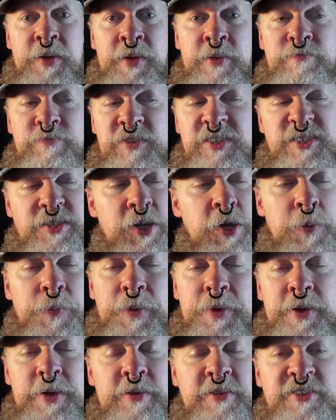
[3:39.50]

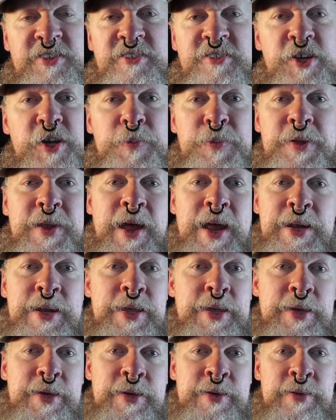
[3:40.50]
Stupid, stupid
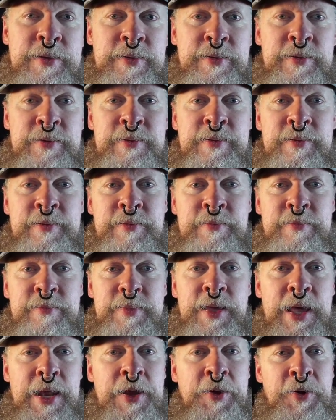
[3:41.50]
idea.
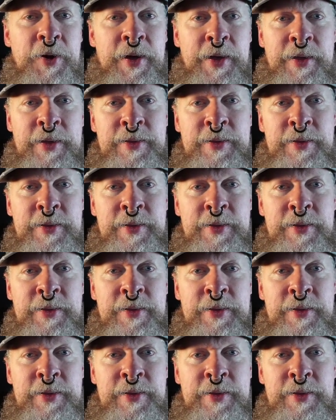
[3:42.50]
Anyway.